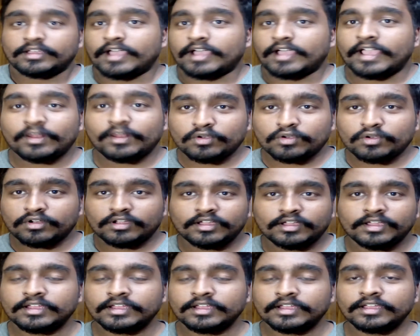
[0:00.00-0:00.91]
I
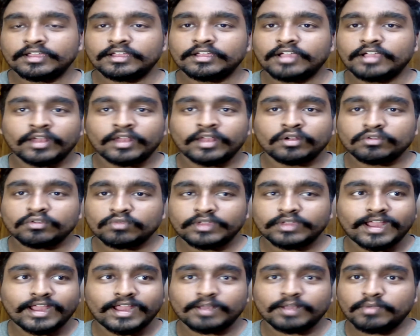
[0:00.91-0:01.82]

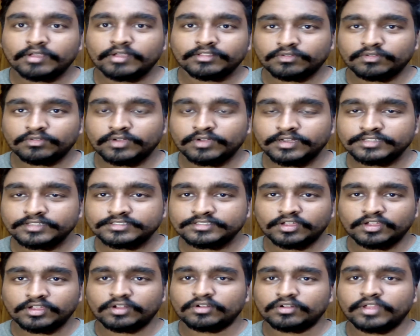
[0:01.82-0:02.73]
don't care about the credits,
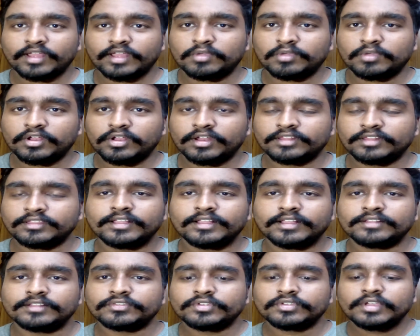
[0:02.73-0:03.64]
so I don't care about anything
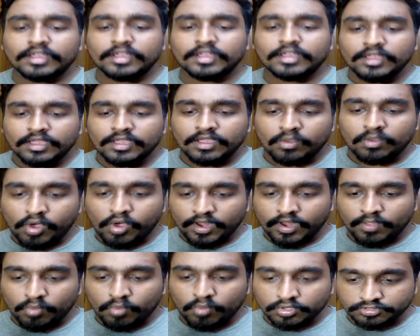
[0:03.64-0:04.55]
else.
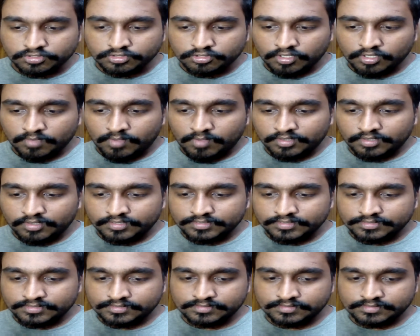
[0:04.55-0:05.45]
What I wanted to talk about
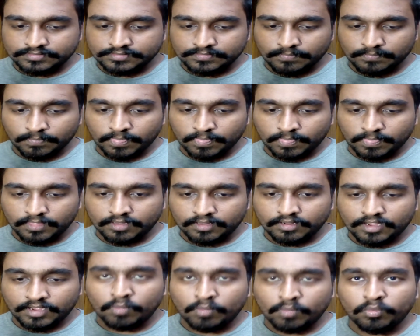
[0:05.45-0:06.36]
is
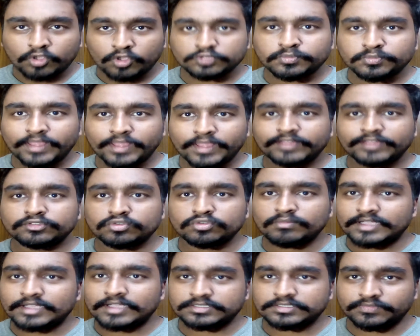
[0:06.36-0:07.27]
I was playing
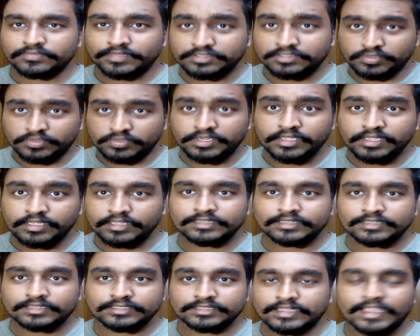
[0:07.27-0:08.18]
through Mass Effect 3
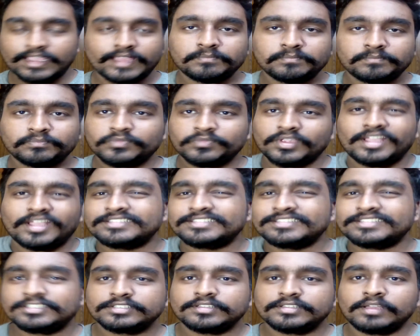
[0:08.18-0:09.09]
yet again. I
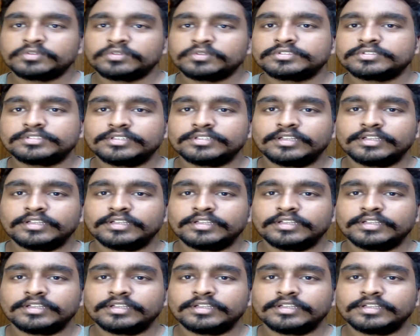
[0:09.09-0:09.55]
was